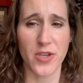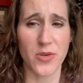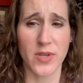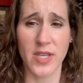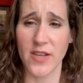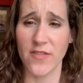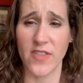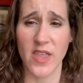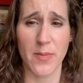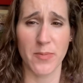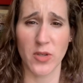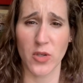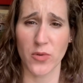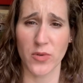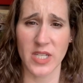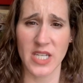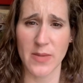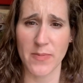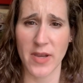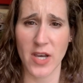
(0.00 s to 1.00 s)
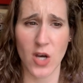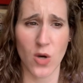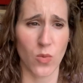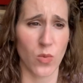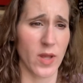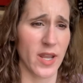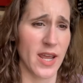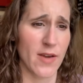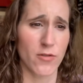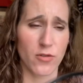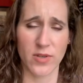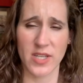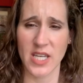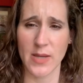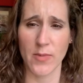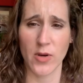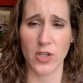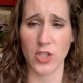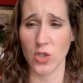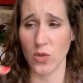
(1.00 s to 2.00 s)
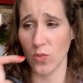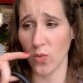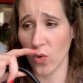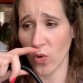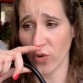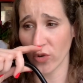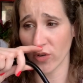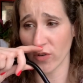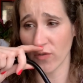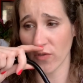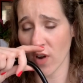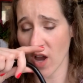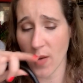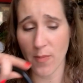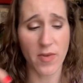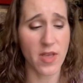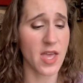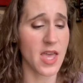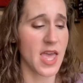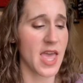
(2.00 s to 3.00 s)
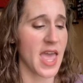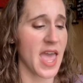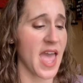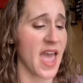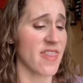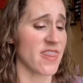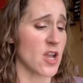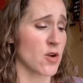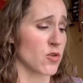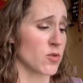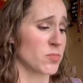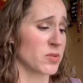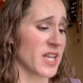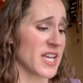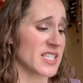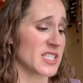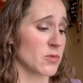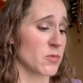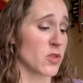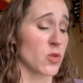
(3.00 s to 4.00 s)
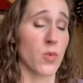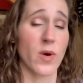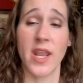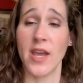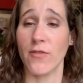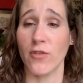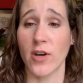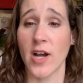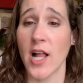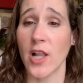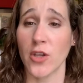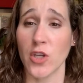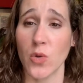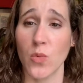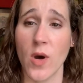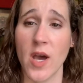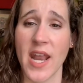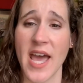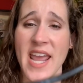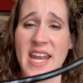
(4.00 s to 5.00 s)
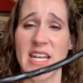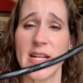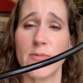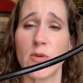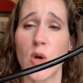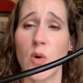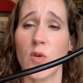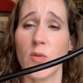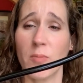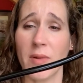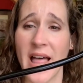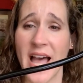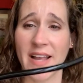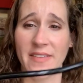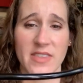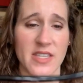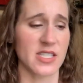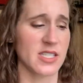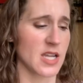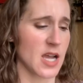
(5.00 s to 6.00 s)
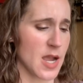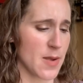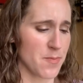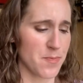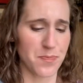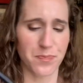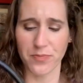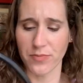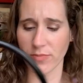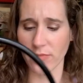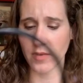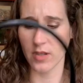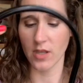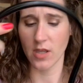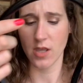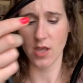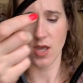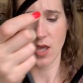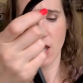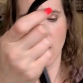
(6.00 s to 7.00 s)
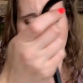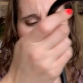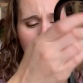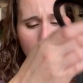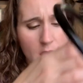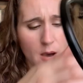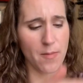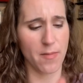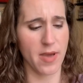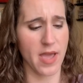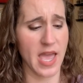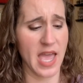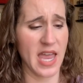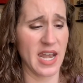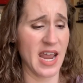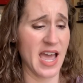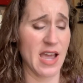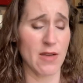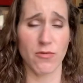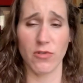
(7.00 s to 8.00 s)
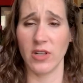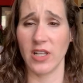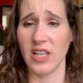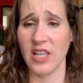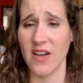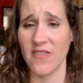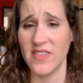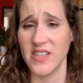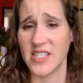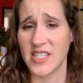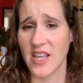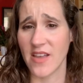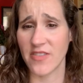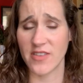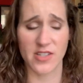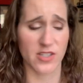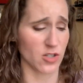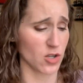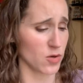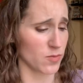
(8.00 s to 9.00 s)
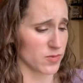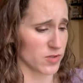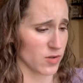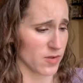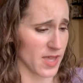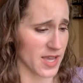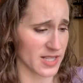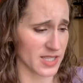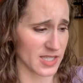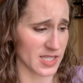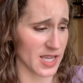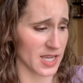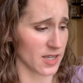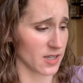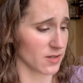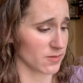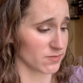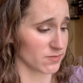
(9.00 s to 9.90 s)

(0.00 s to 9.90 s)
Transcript: you give them your email, whatever email you ordered from, and then replace it with whatever color you want. I ended up going with black this time. Um, and I really love the stethoscope, so that's like,